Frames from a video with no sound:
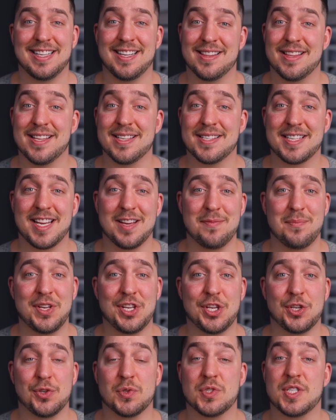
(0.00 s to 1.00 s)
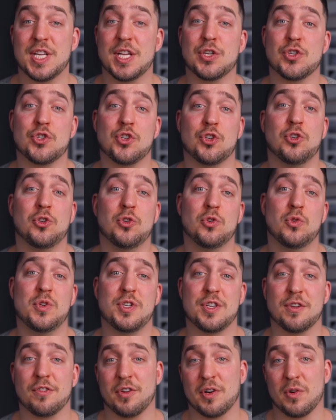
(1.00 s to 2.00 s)
This can be used in 2
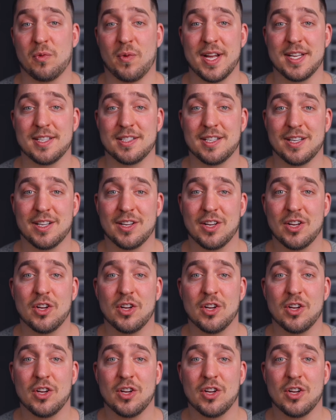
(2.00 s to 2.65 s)
different ways.